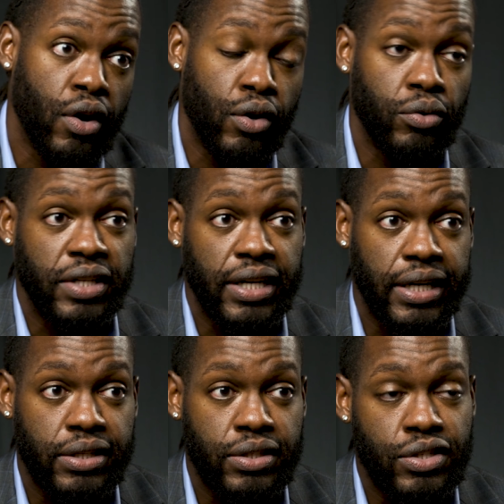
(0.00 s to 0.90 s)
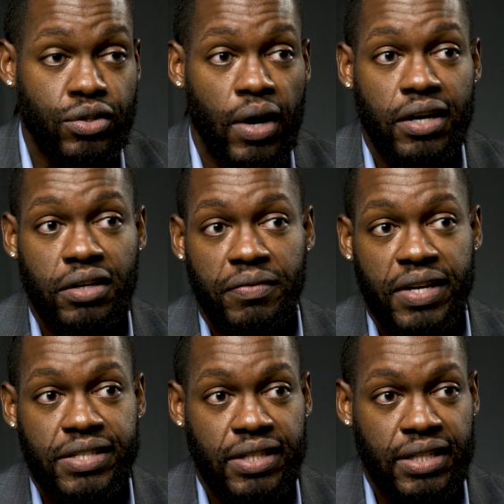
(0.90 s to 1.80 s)
who did. So I could have
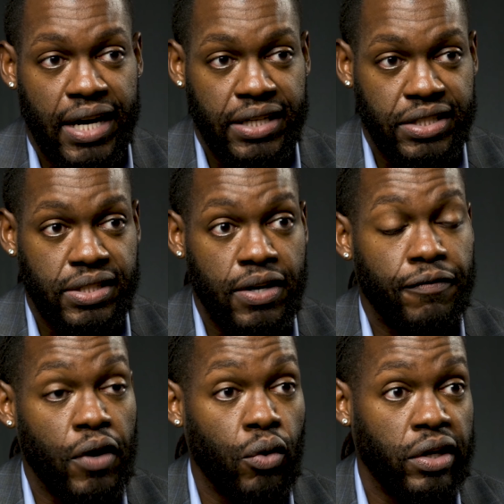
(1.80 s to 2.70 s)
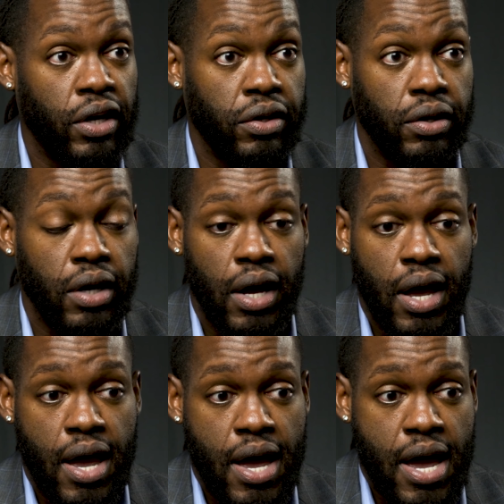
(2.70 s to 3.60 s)
easily just folded under
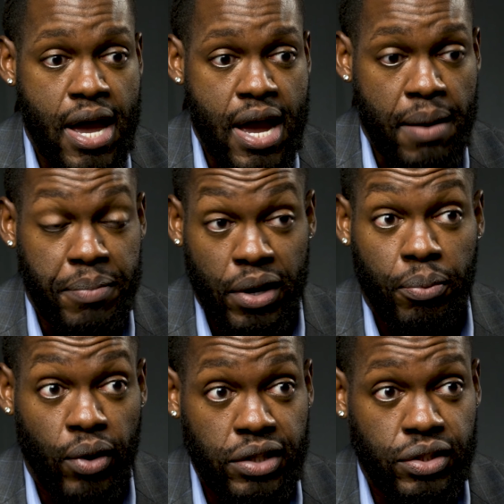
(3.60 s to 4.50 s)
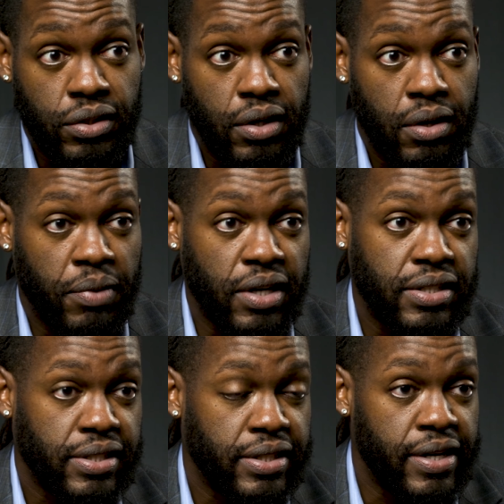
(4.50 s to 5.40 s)
peer pressure,
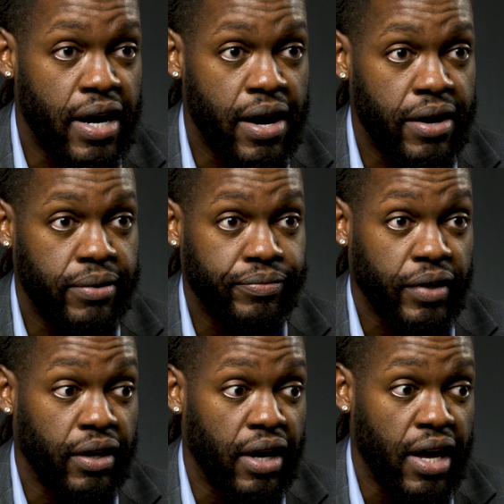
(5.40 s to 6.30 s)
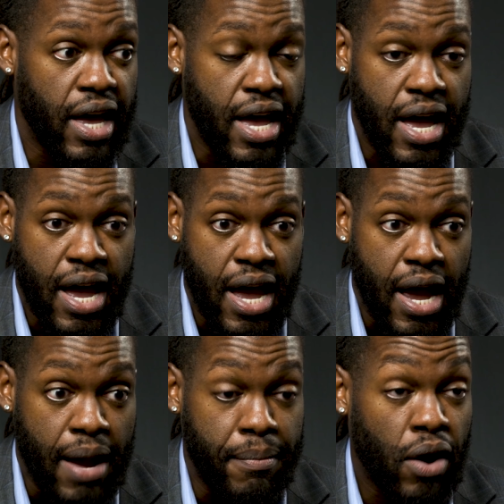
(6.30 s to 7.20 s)
because
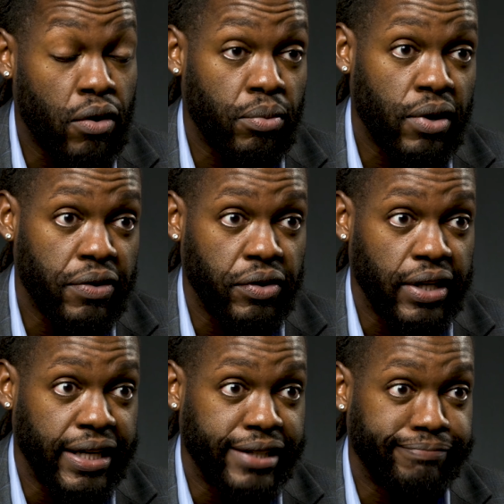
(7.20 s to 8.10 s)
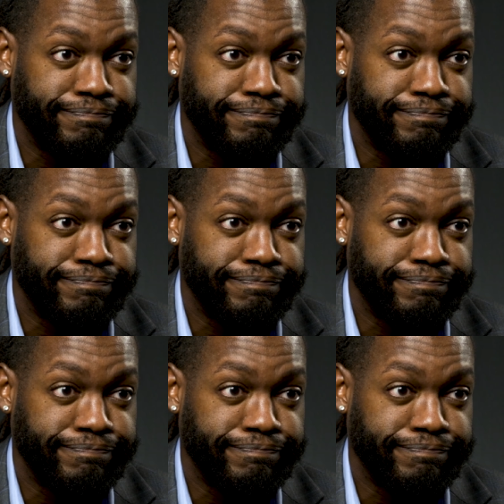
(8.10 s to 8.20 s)
my own brother did.